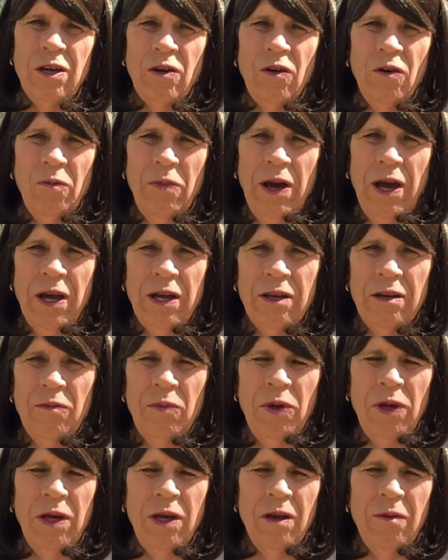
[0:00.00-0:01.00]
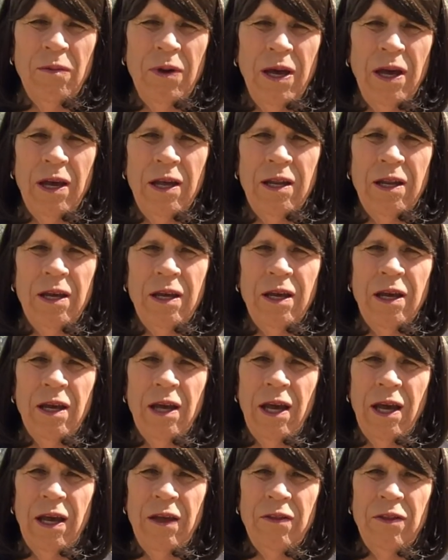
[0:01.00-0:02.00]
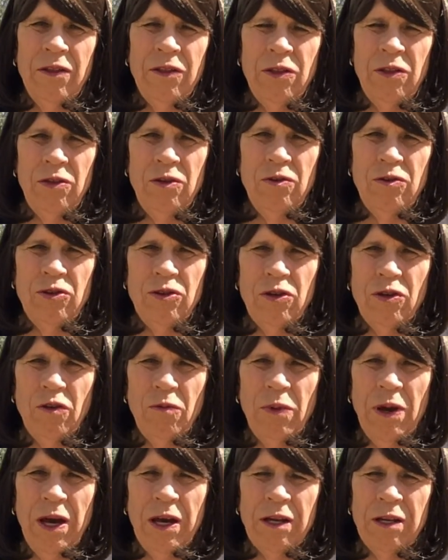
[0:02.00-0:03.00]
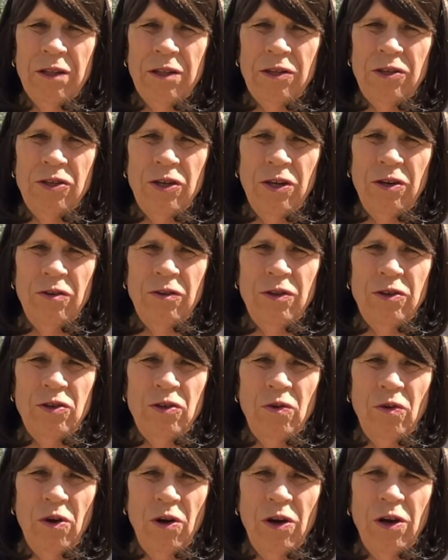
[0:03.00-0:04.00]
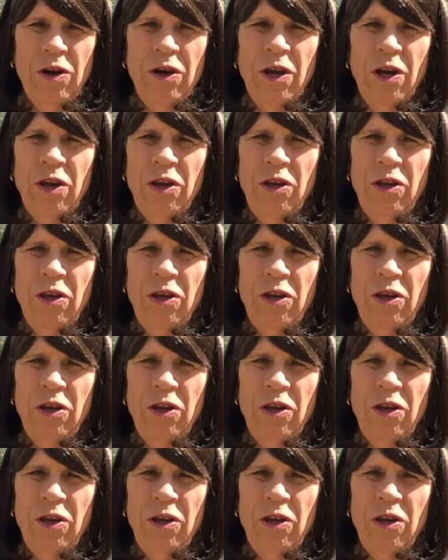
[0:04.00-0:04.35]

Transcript: go back to being a man and if you should go back to the gender that you are,